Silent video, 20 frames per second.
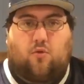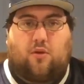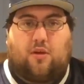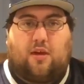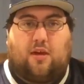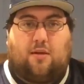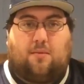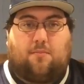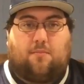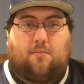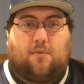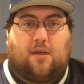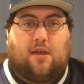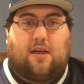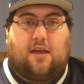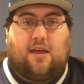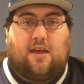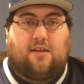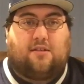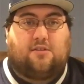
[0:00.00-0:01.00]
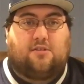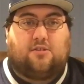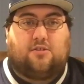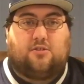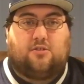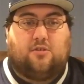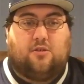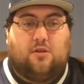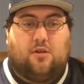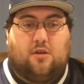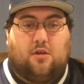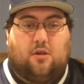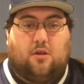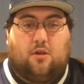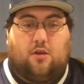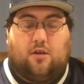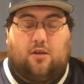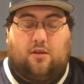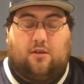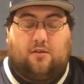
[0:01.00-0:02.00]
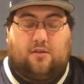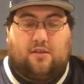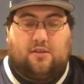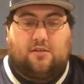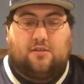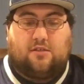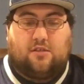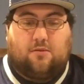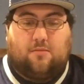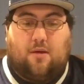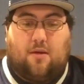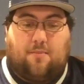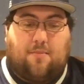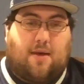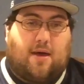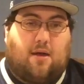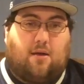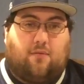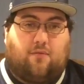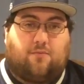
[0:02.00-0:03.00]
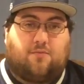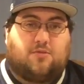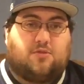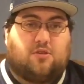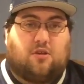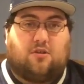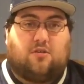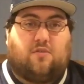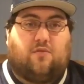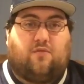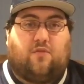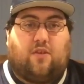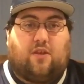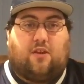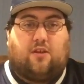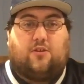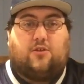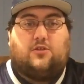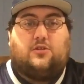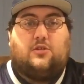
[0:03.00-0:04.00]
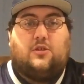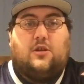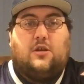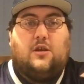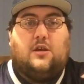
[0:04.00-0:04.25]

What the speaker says: game. This is going to be a battle from start to finish.